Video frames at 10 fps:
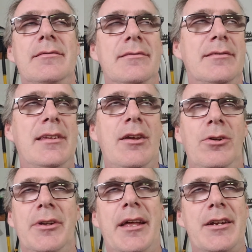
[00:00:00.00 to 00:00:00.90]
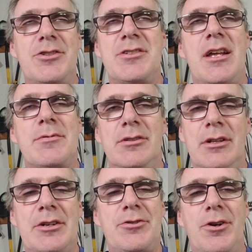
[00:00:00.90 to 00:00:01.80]
the old adage is
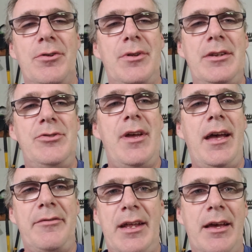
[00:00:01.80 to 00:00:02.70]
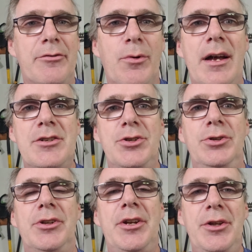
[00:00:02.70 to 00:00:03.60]
absolutely true. You have to have the right
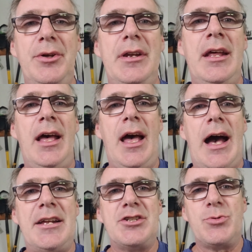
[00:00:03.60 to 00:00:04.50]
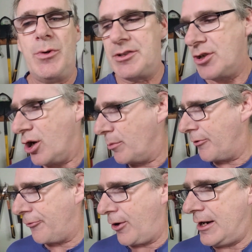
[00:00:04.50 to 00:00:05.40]
tool to do it. I just went to Harbor
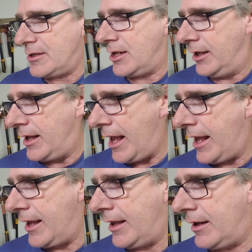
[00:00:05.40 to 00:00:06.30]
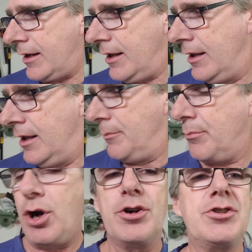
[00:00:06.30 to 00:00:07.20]
Freight and
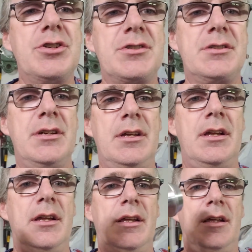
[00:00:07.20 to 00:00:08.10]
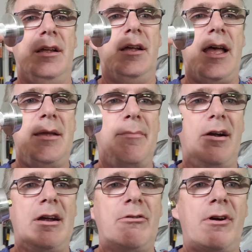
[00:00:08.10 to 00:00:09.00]
purchased a
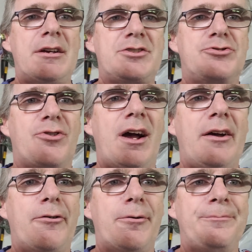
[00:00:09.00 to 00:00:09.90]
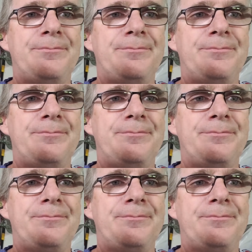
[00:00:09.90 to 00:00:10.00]
bearing race driver.